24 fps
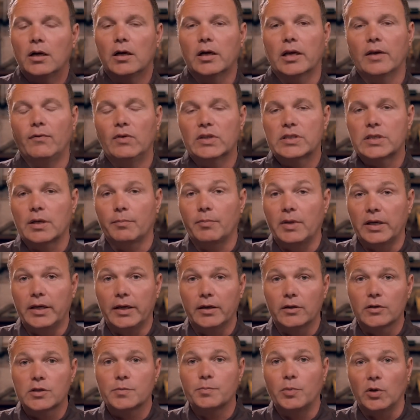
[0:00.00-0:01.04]
I'll give you something
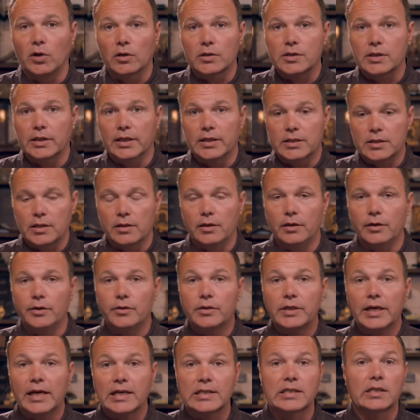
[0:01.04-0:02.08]
else Paul says in the New
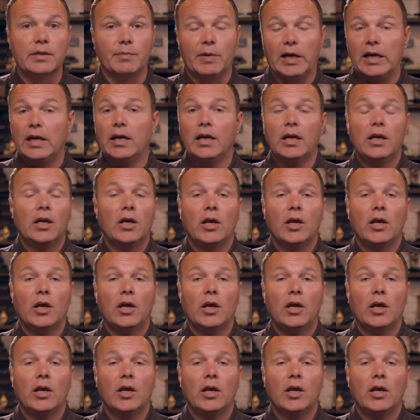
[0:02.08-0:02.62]
Testament.